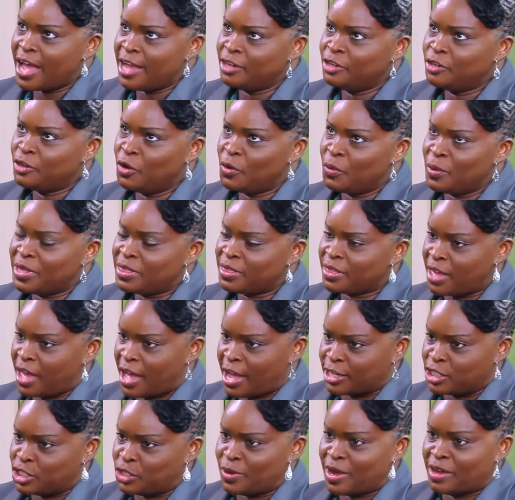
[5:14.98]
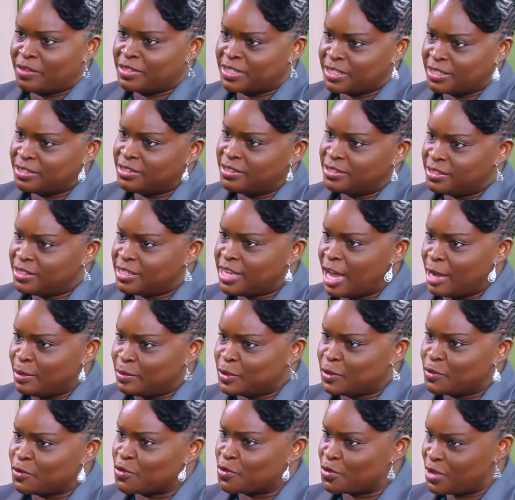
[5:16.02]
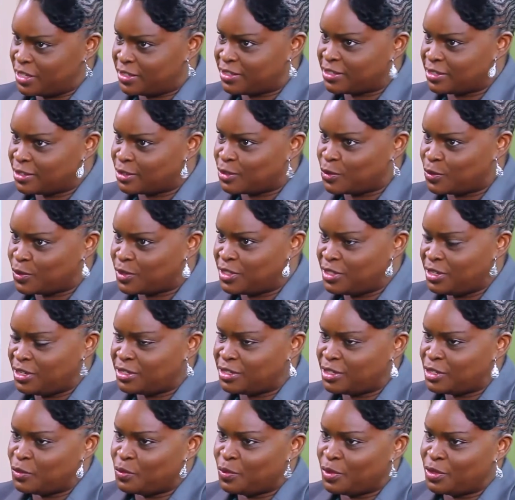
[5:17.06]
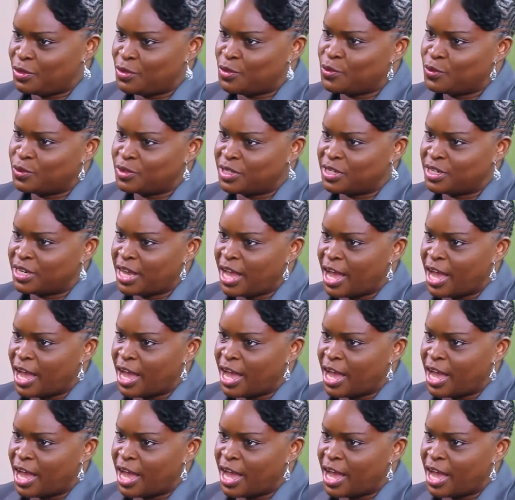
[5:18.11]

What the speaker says: I know with cash, you have certain types of risk associated with using